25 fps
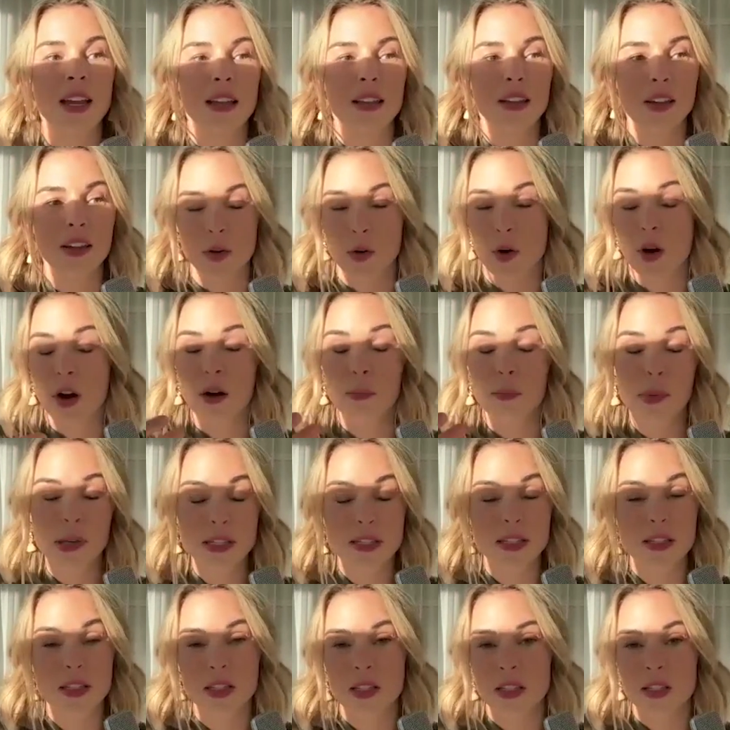you know, our
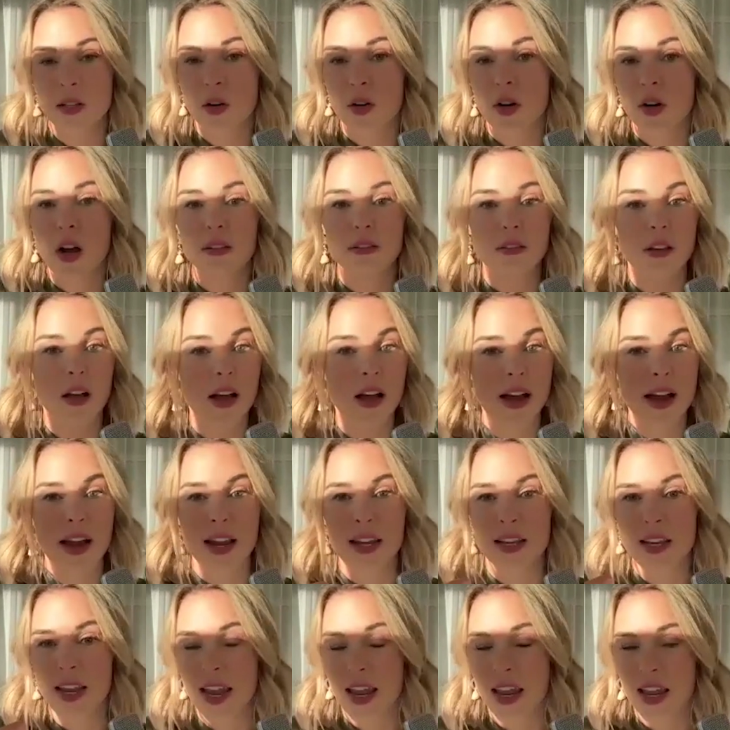businesses are
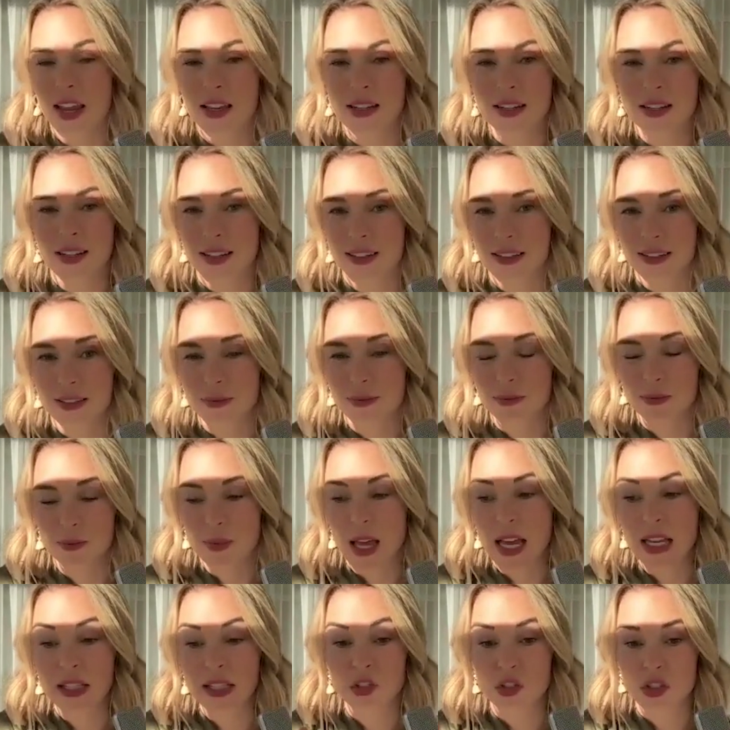online and
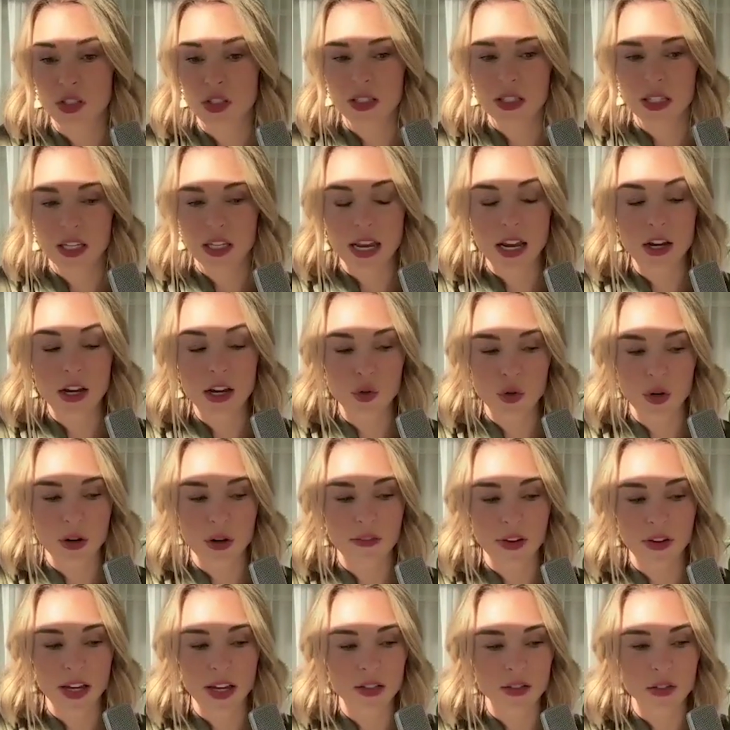that's just the nature
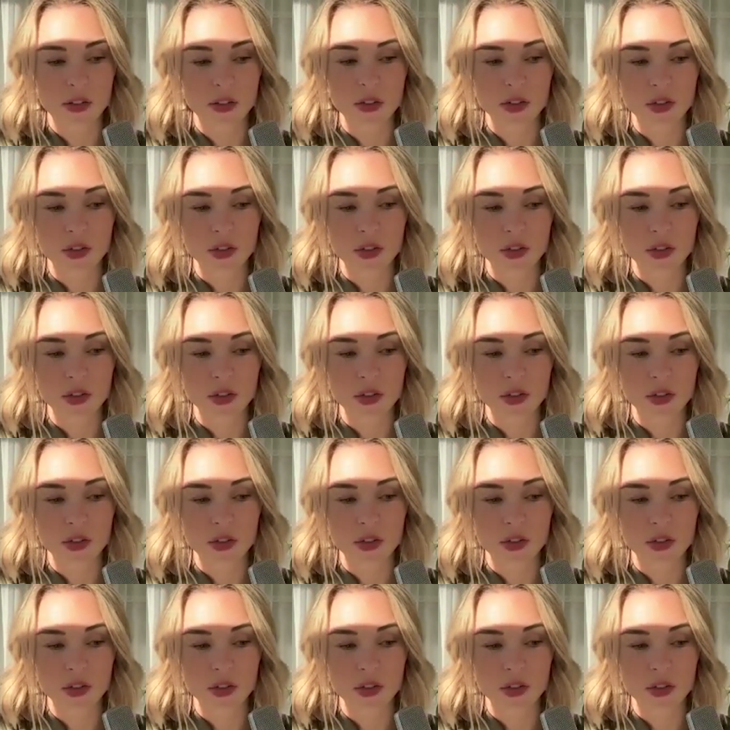of it.